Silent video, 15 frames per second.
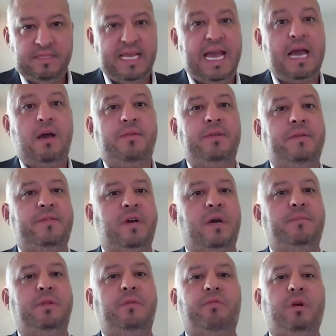Now they've
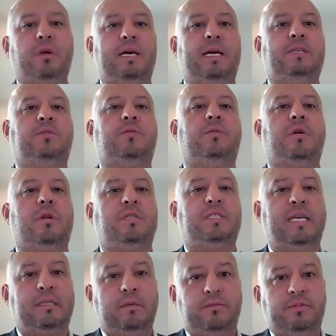come to mm-hmm. realize, hold on a
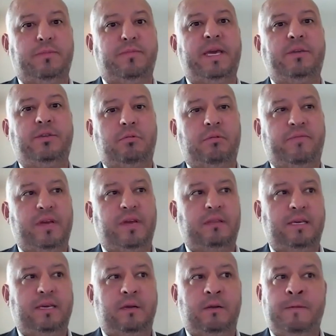second, there was a major event
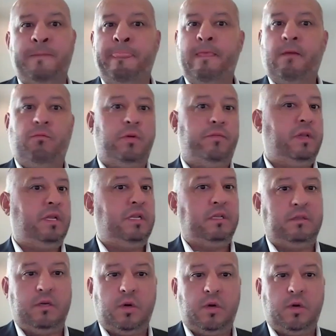there. We really
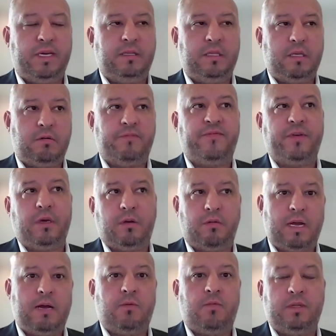need to go in there and
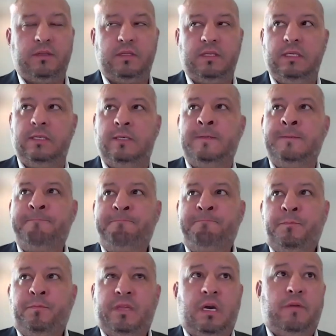figure out what the
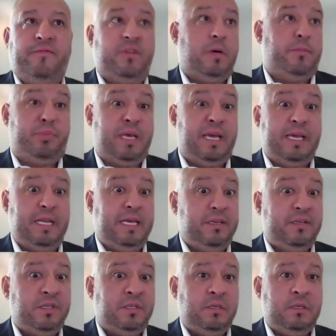uh, floodplain
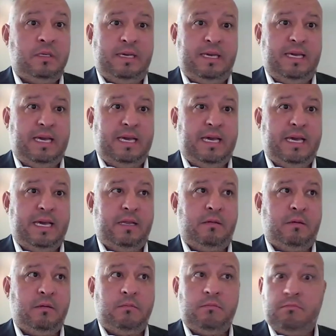is
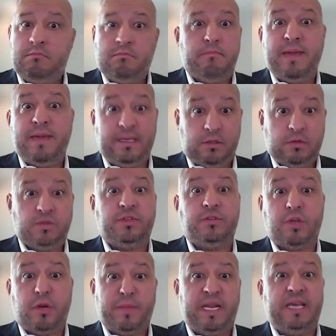and make those
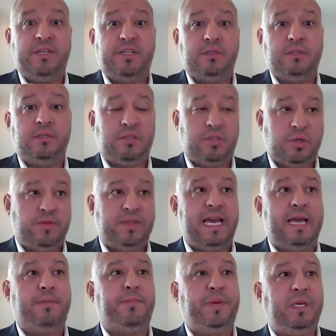determinations so
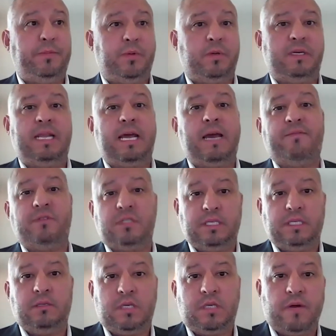that people can
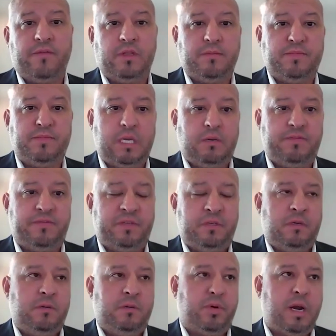obviously cover themselves
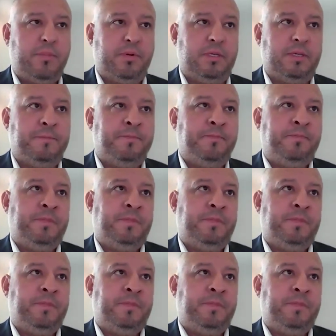properly.